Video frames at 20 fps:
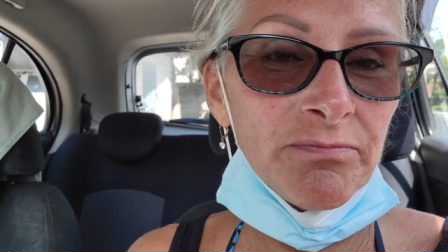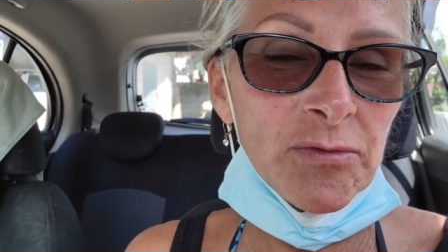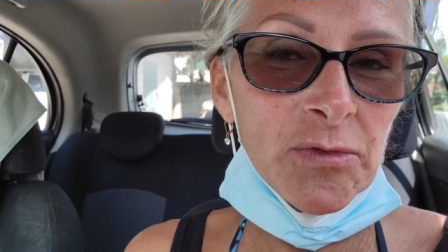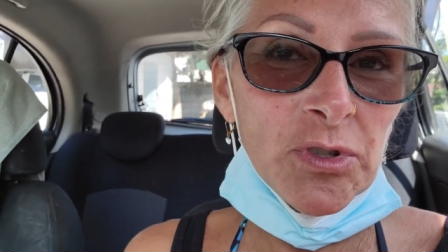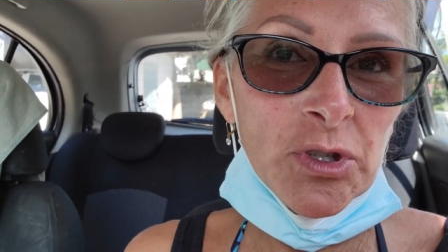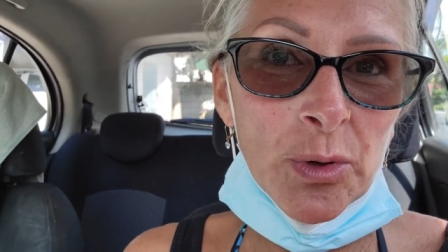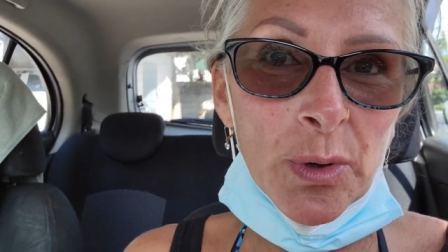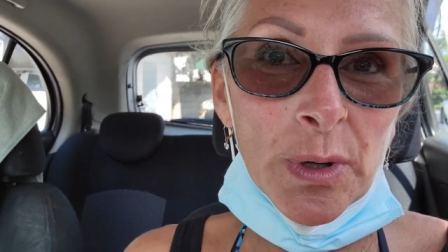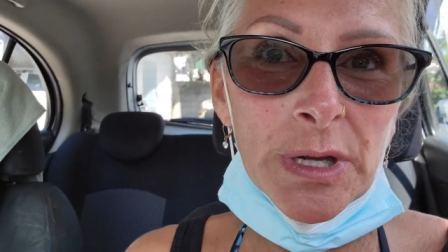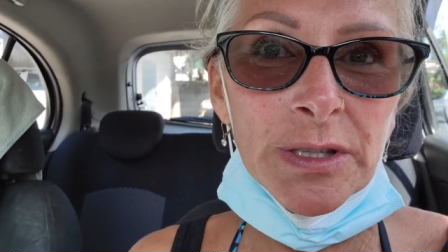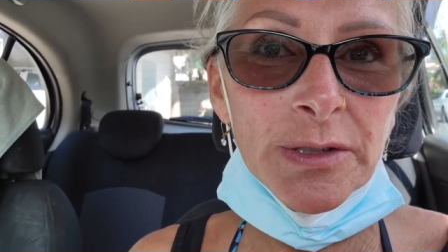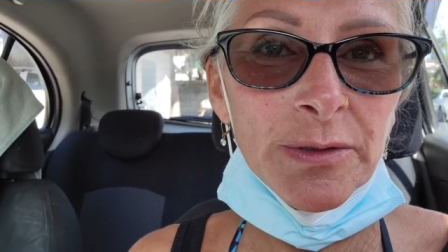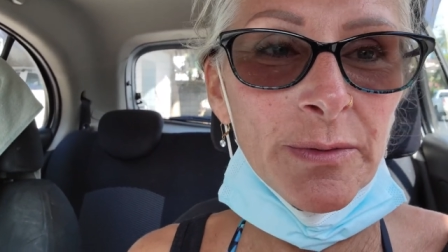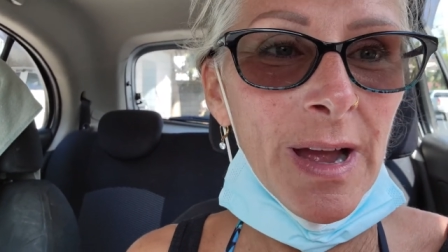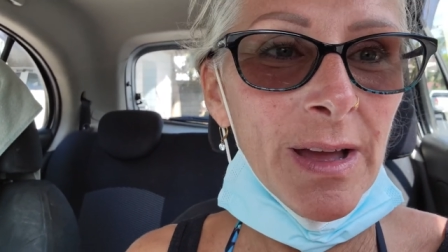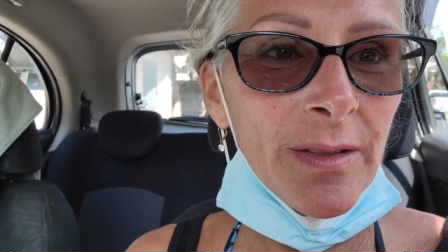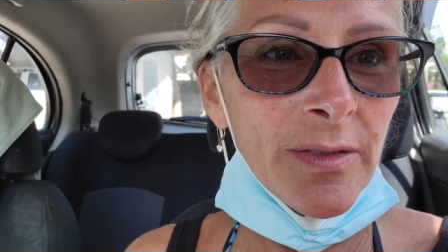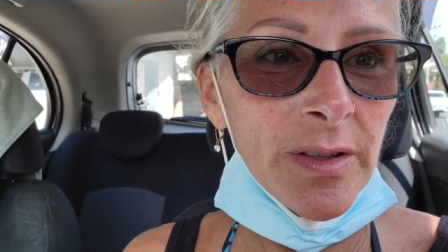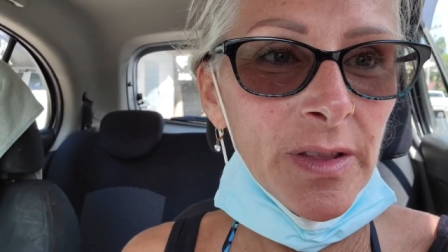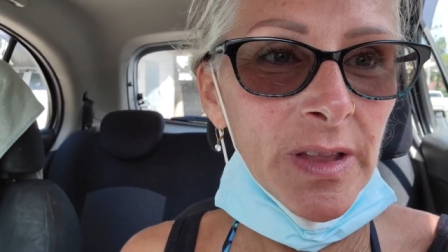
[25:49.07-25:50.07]
choice
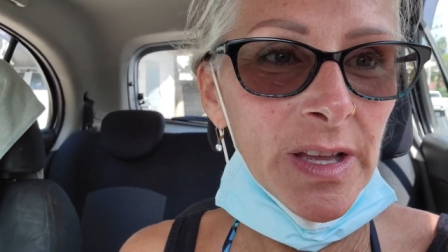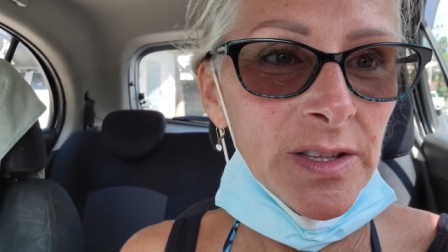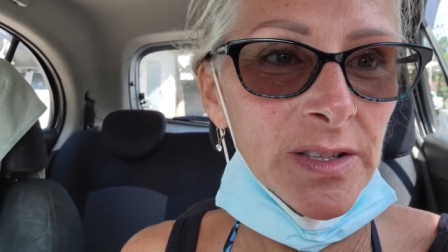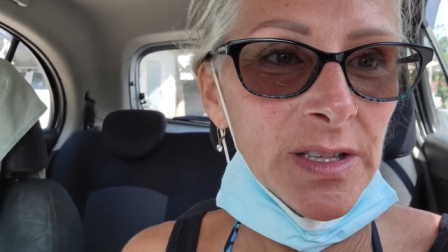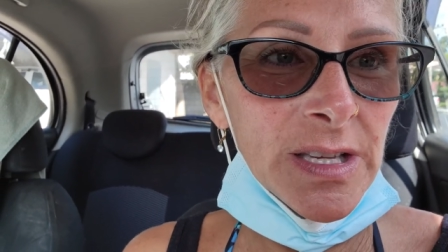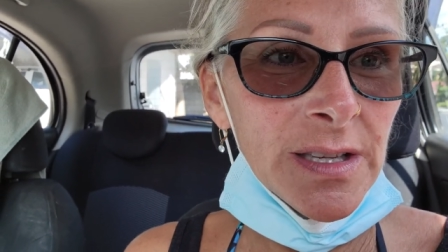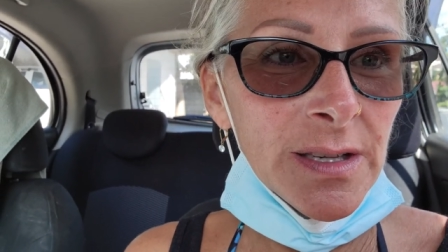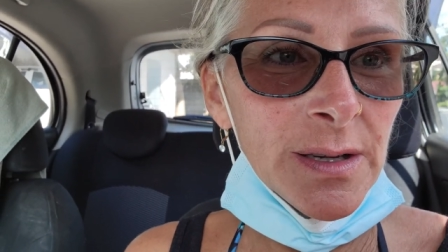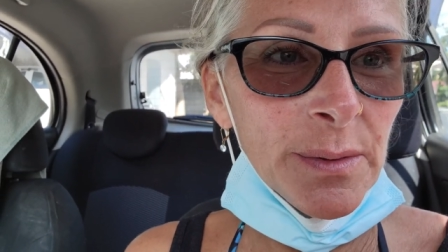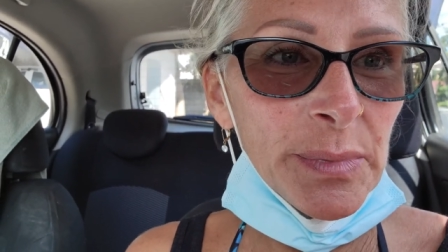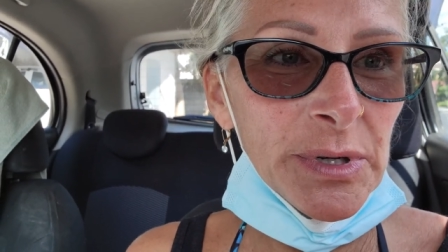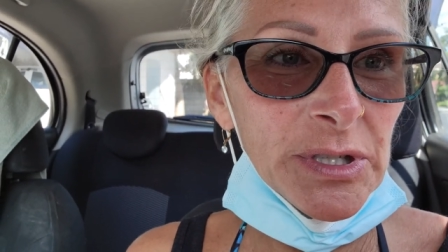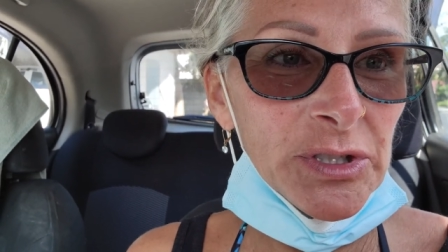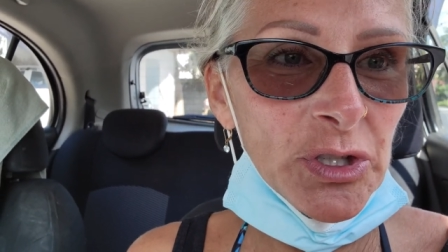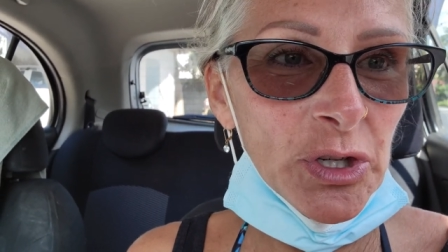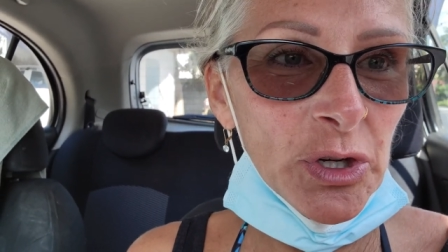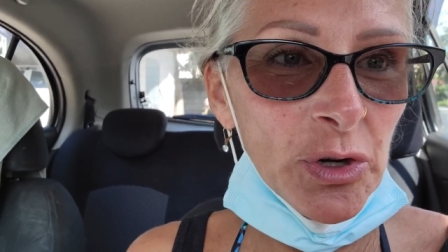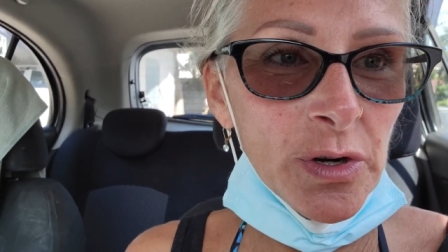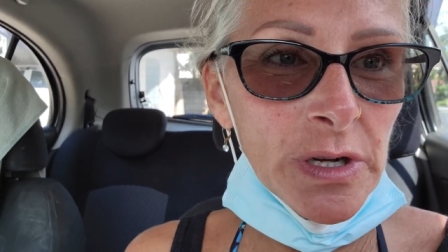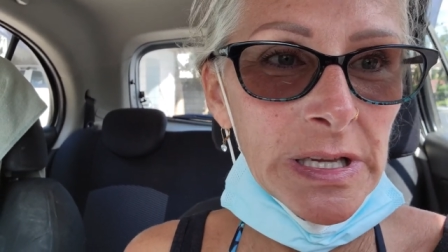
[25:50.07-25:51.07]
rather than eat a bunch
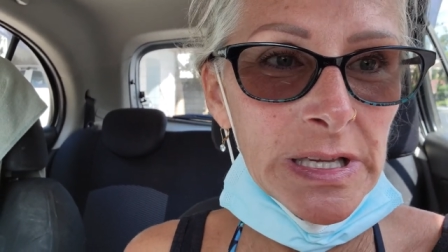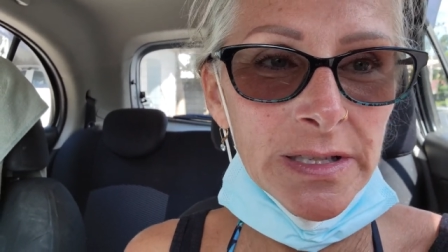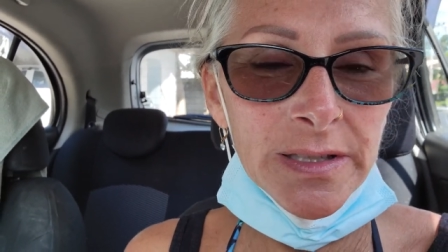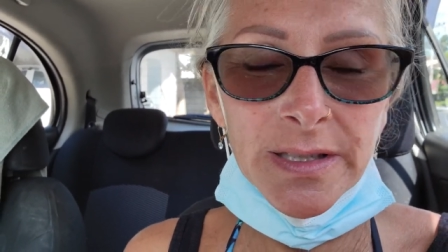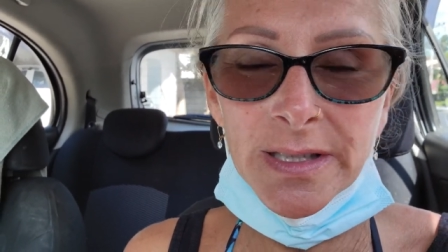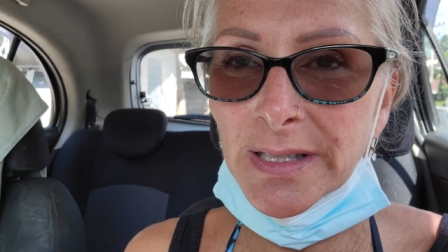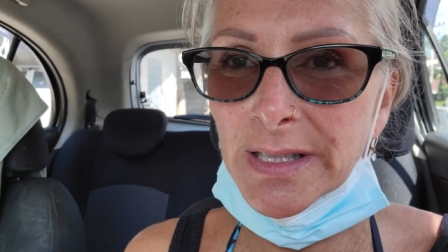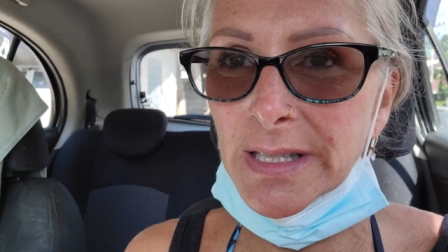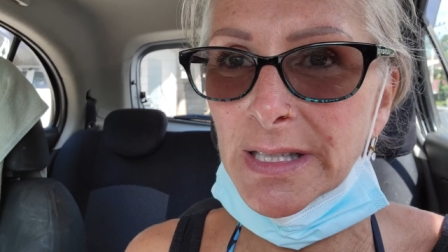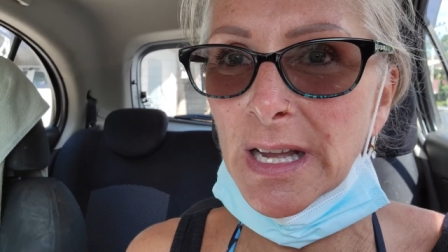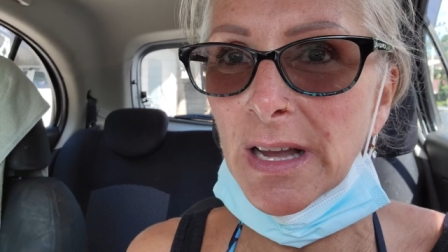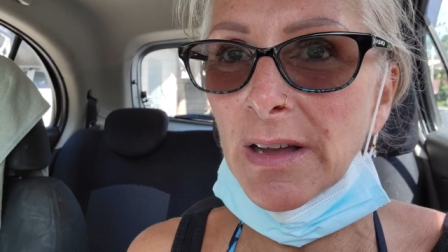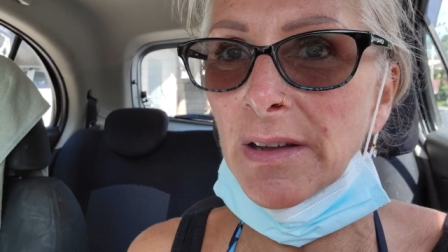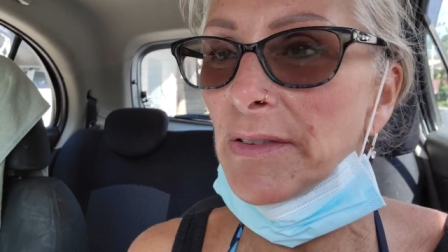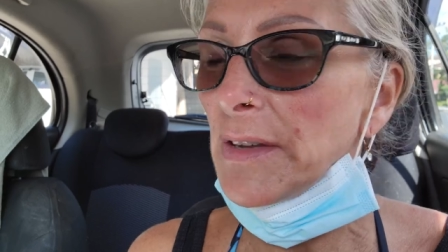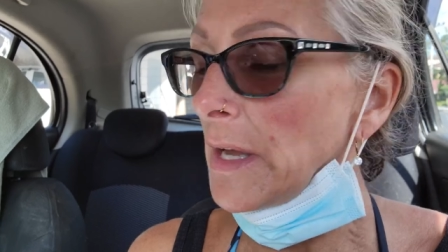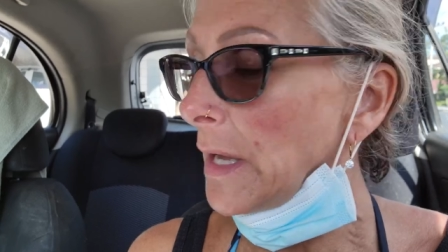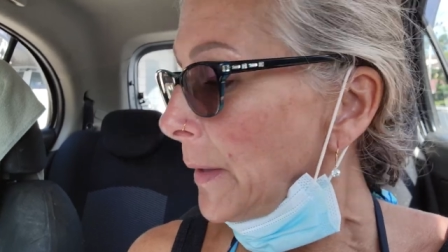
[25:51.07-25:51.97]
of cookies and stuff.